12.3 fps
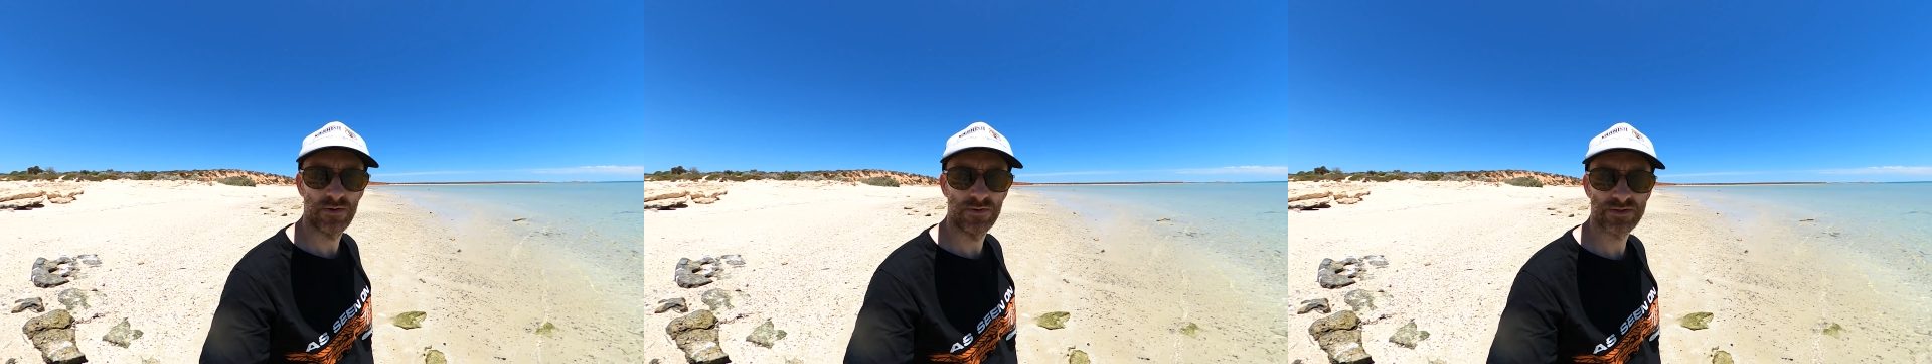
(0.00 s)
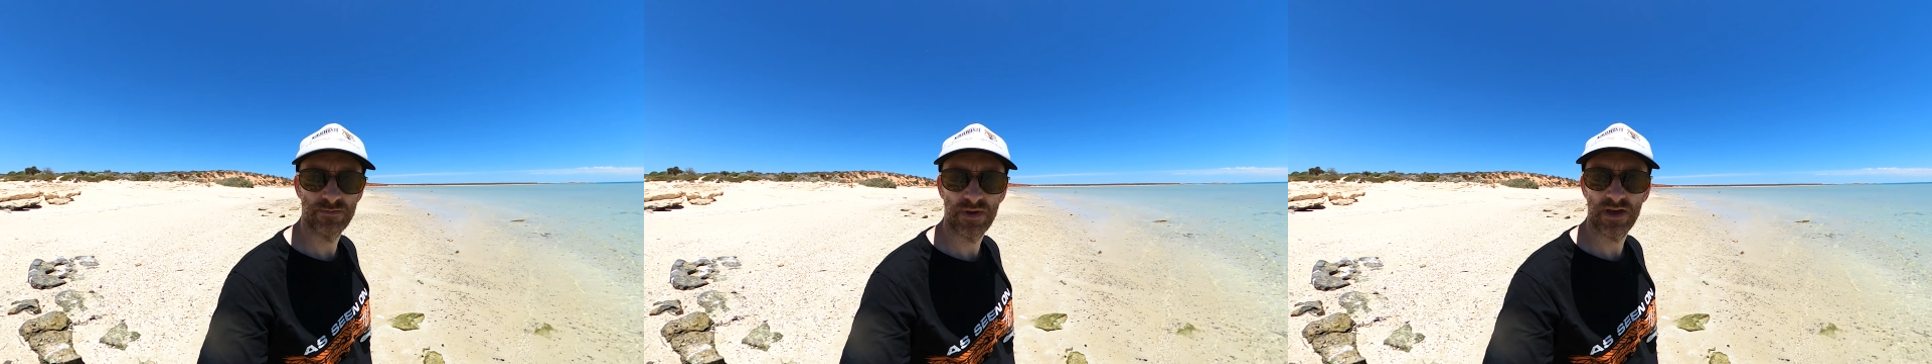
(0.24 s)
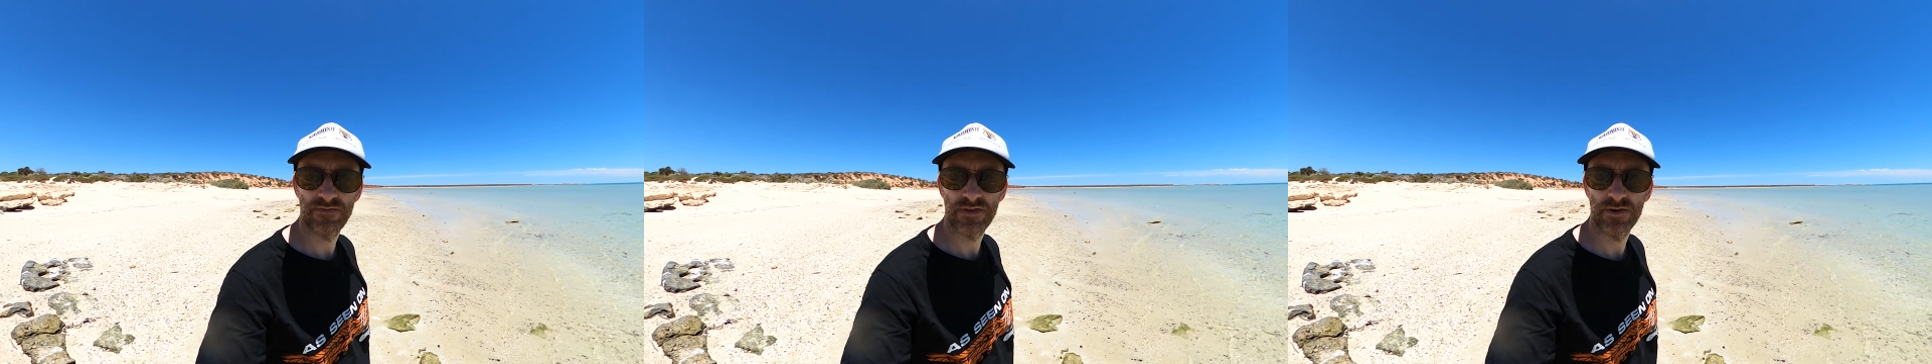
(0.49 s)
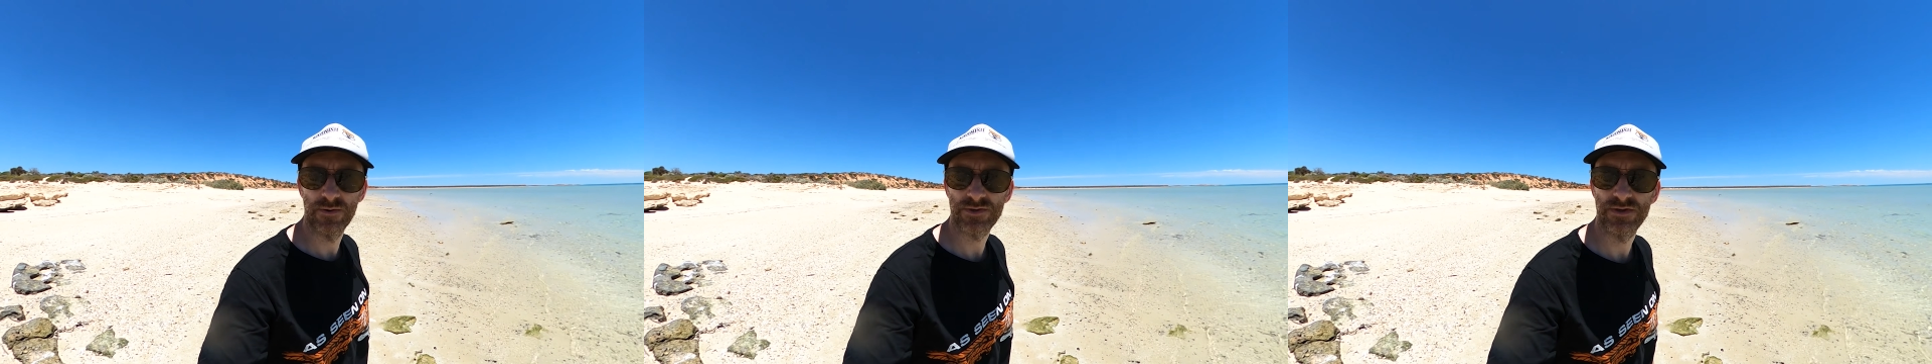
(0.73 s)
awesome to have
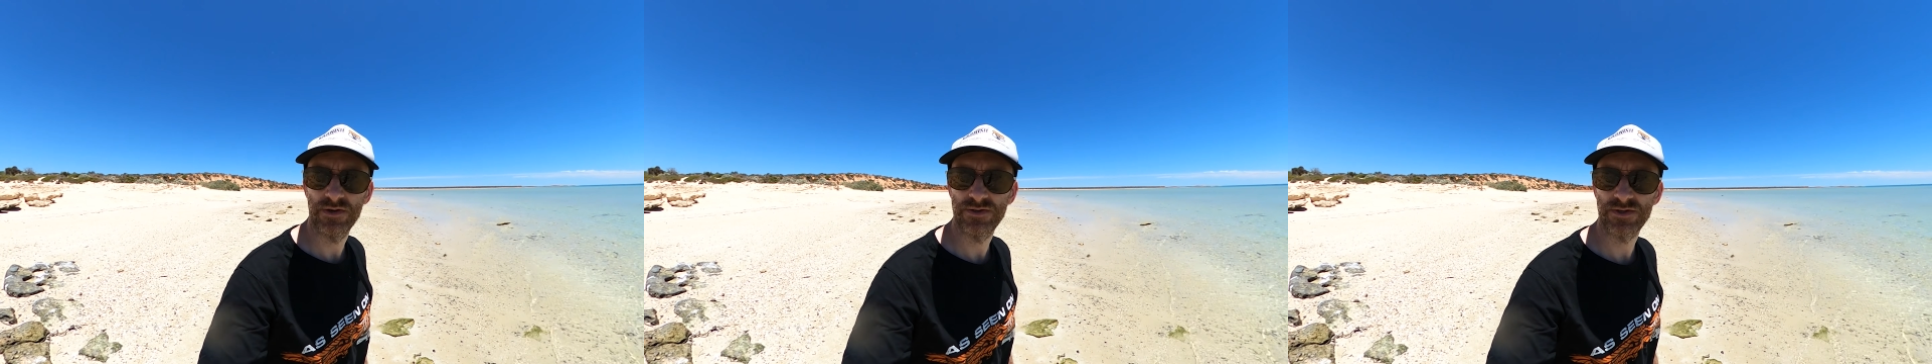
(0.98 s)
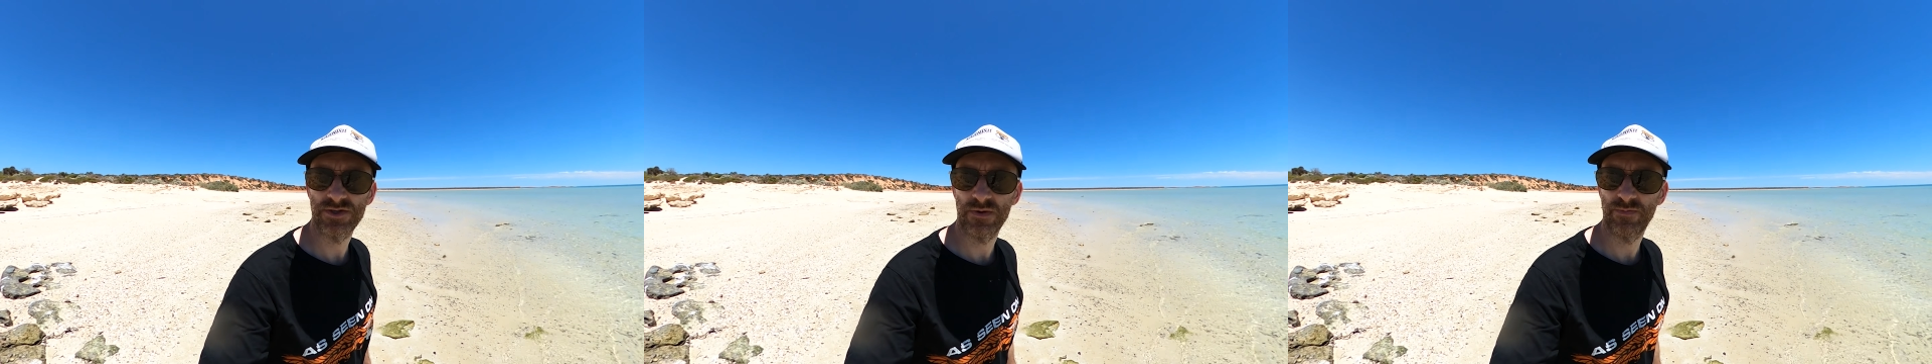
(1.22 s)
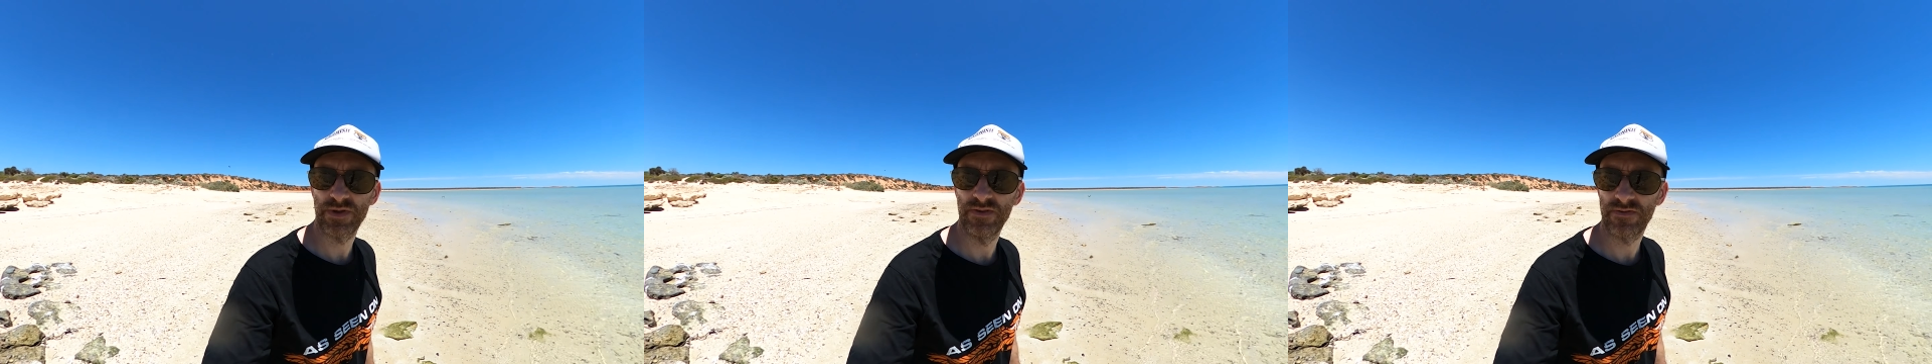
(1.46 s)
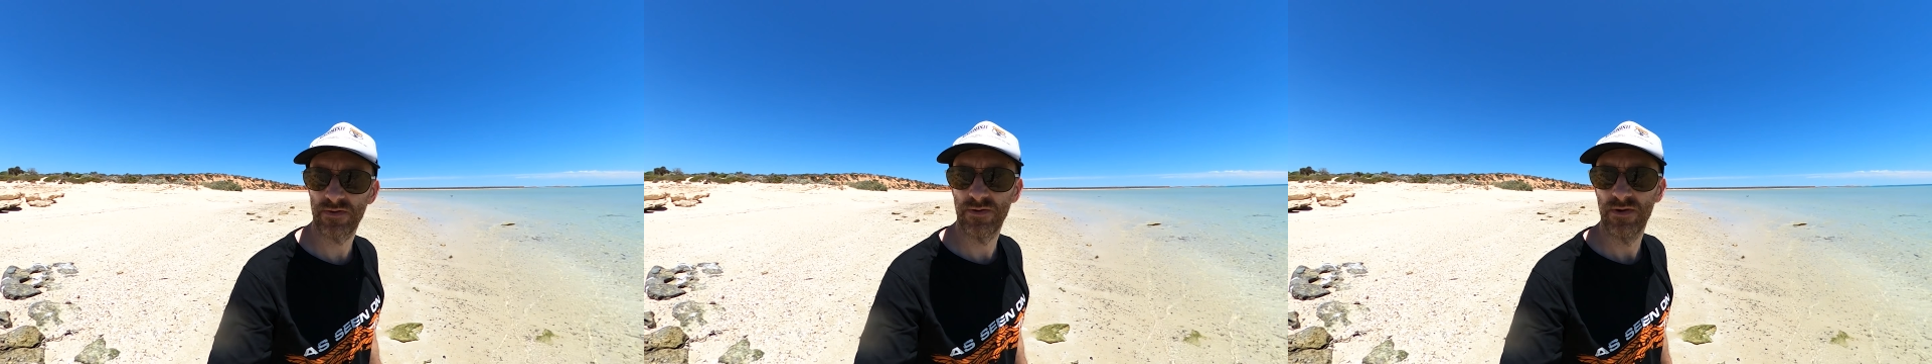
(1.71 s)
the ocean to just jump
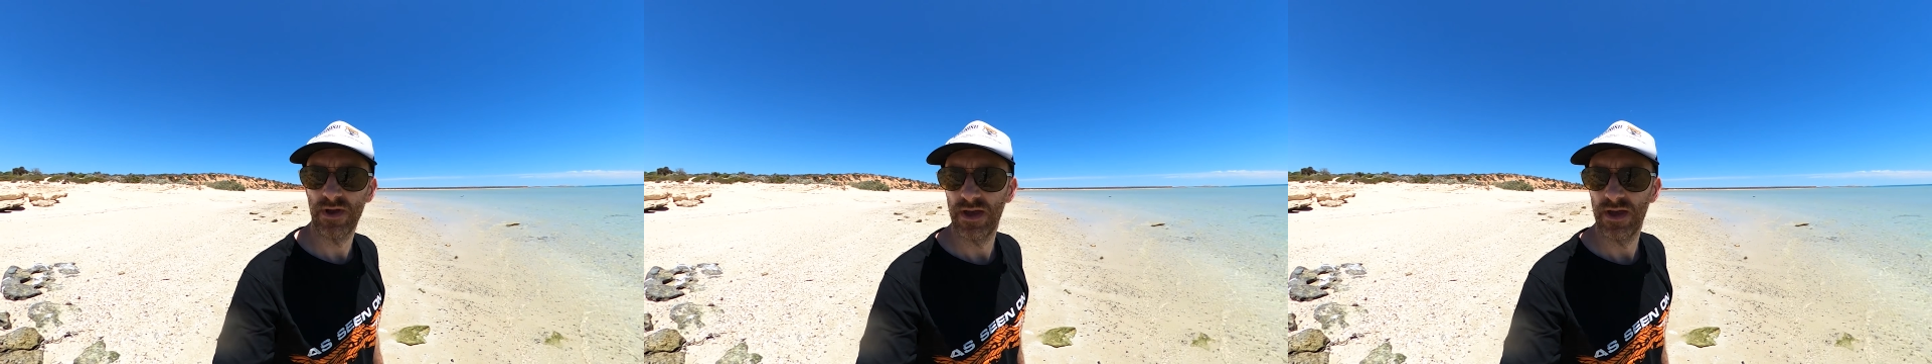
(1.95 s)
into.